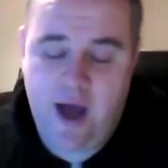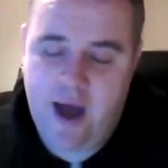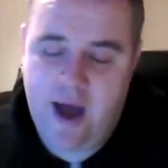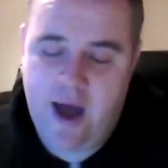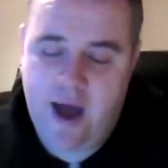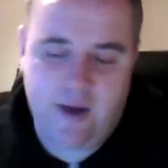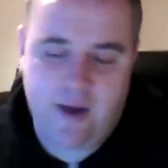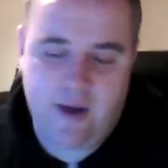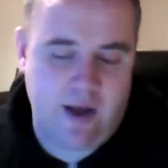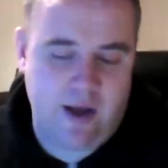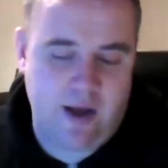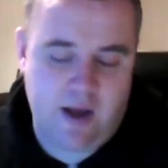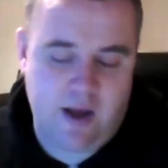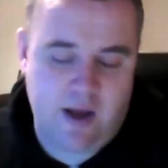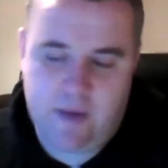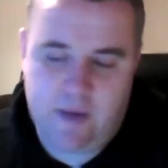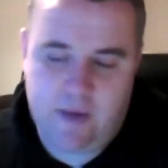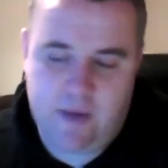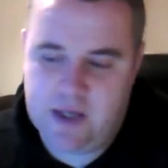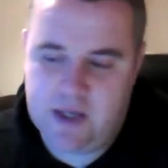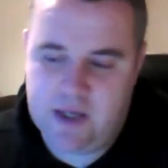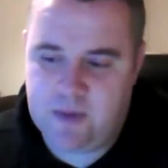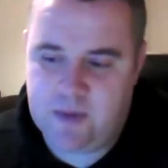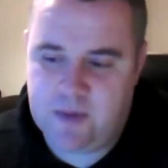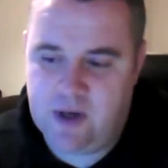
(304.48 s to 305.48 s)

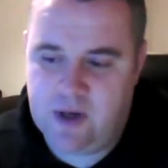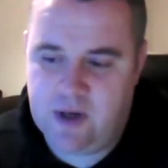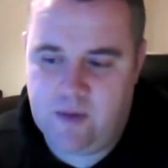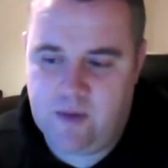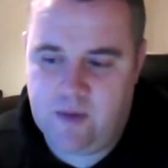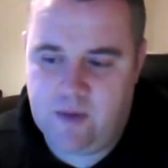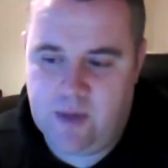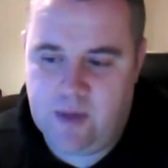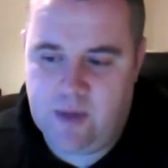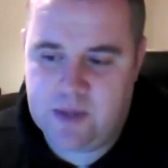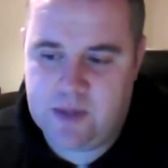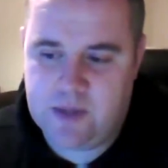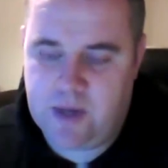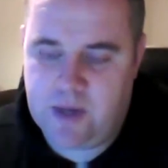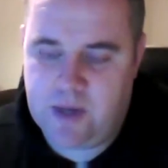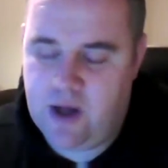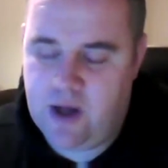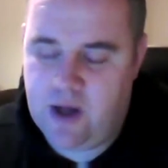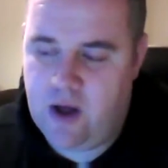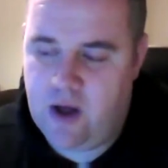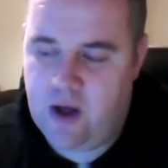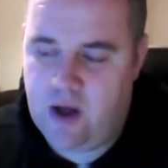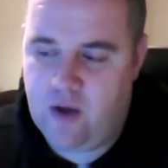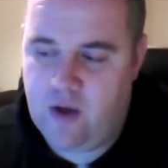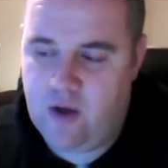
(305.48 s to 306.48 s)
it's been
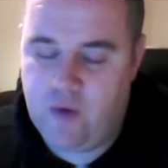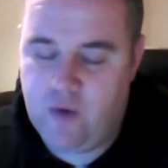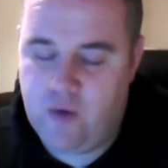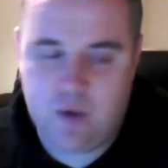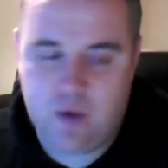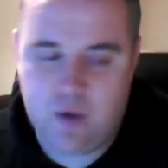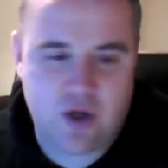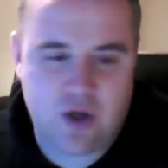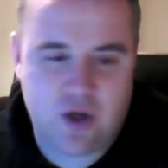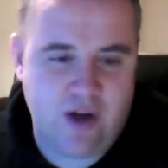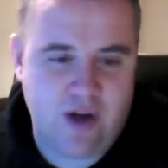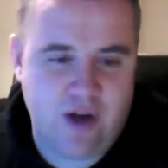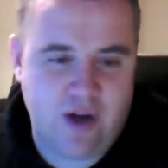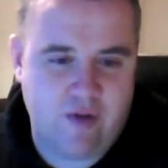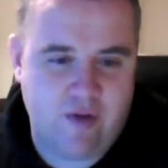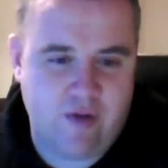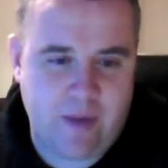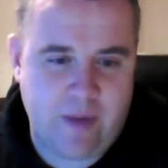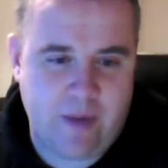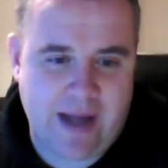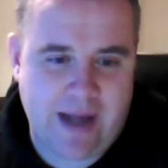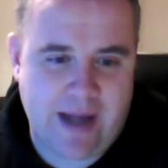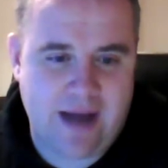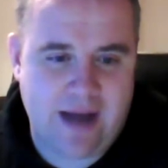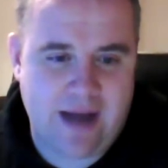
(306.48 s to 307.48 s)
a real tonic for
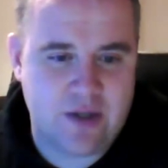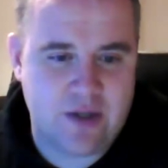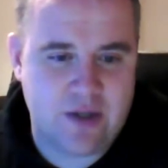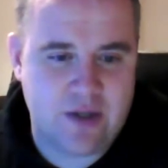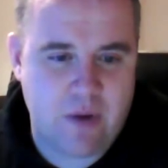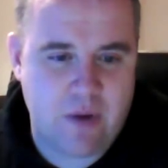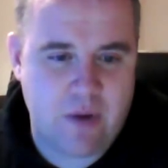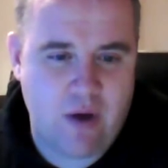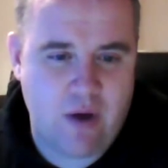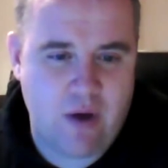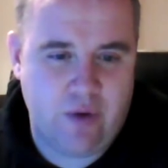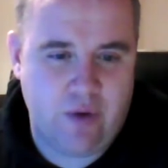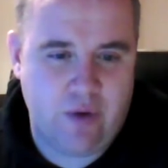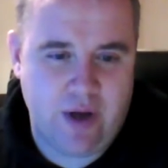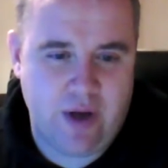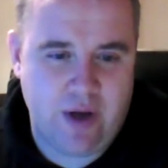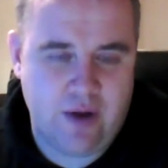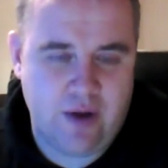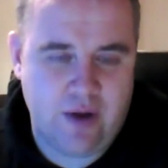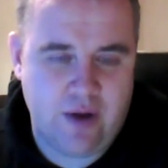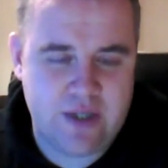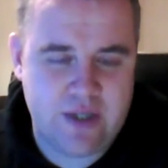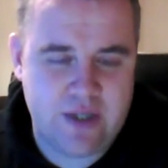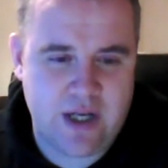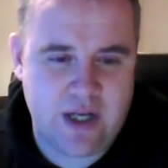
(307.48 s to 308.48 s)
my dad as well,
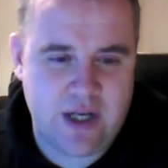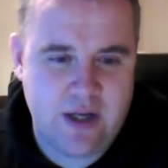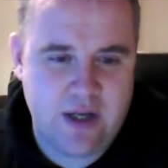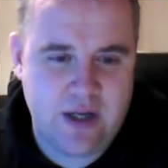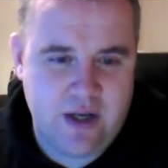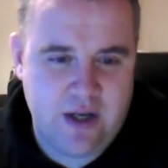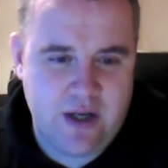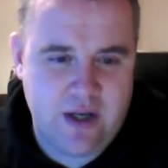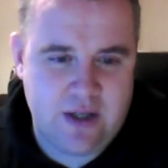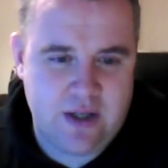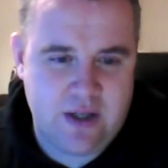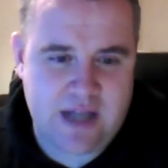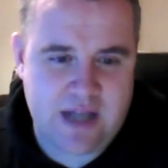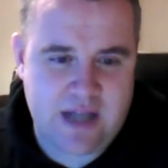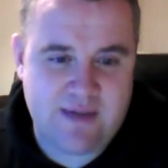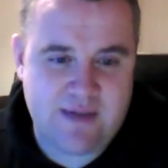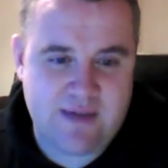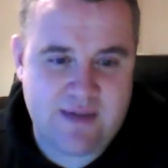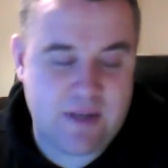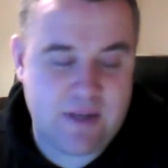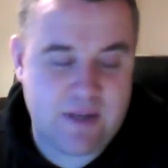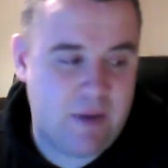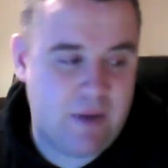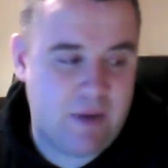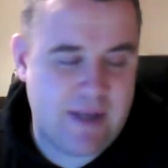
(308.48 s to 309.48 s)
to have
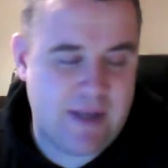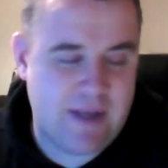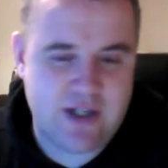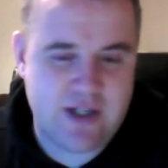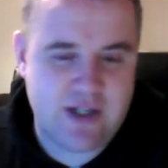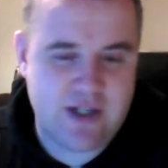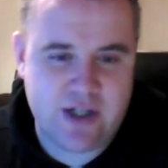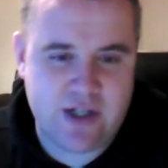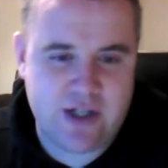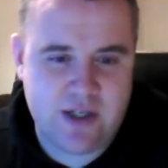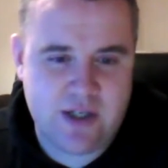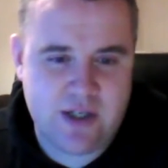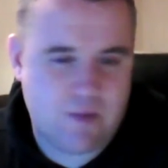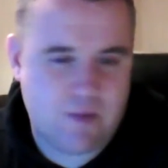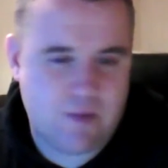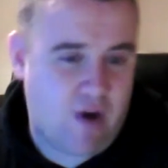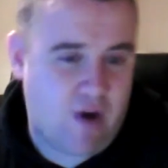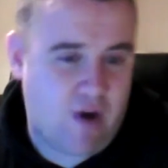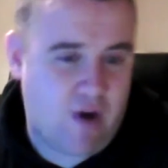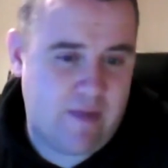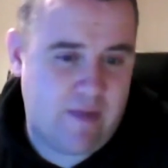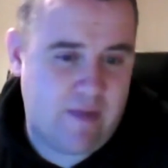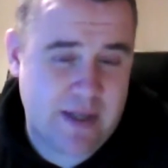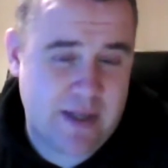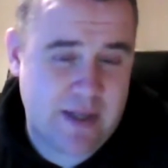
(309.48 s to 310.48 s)
some of the messages,
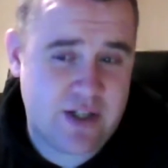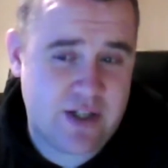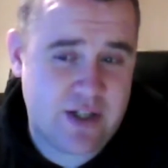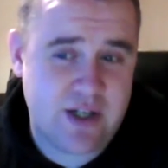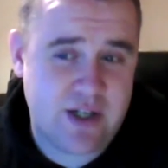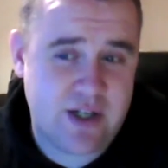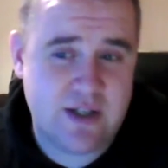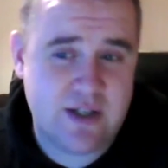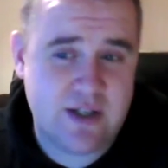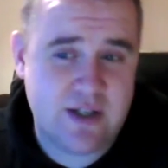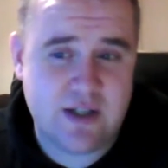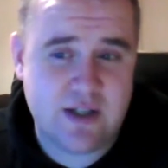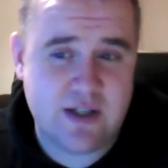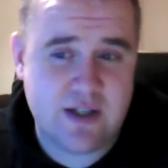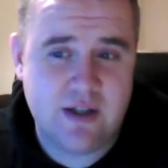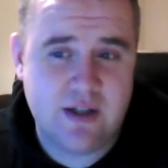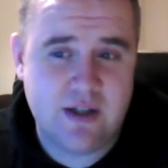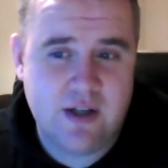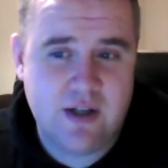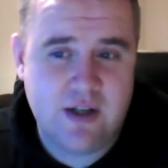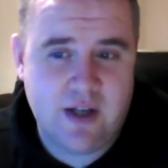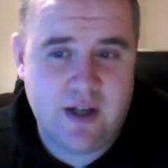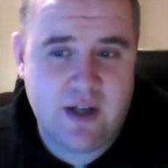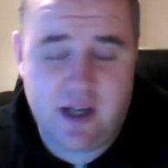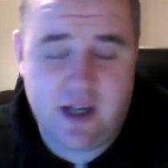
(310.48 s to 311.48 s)
private messages, and
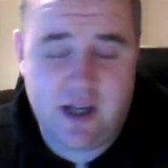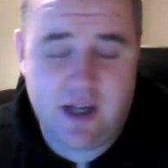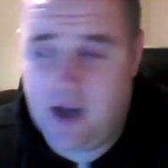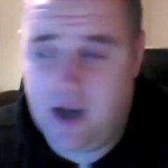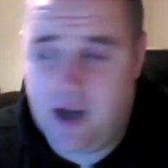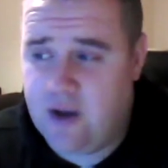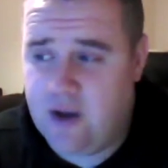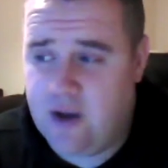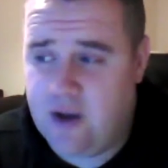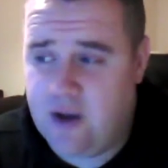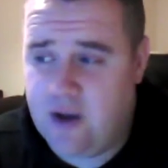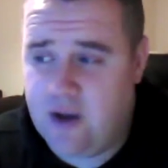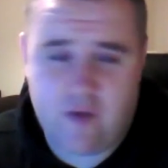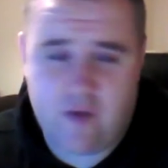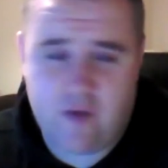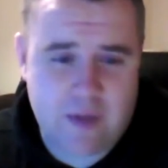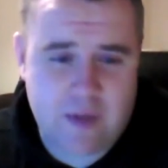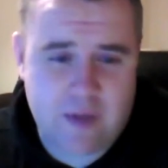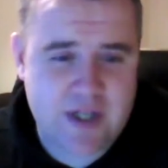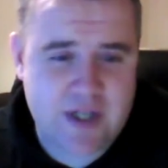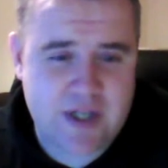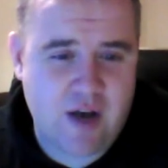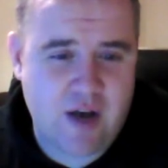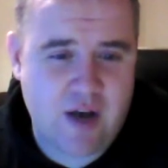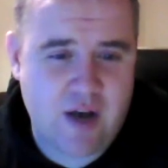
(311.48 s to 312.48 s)
even for
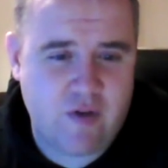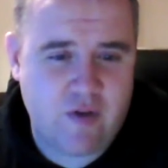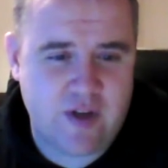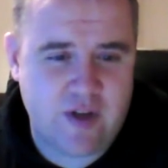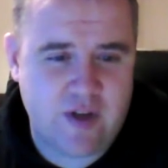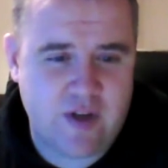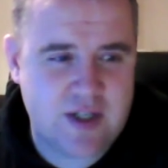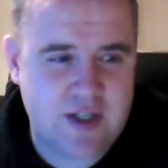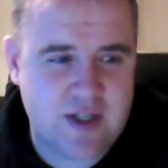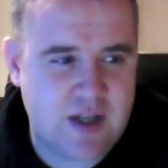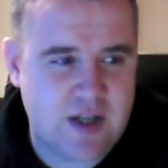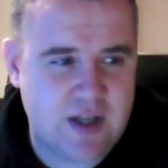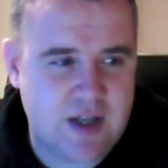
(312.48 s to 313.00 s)
myself, it's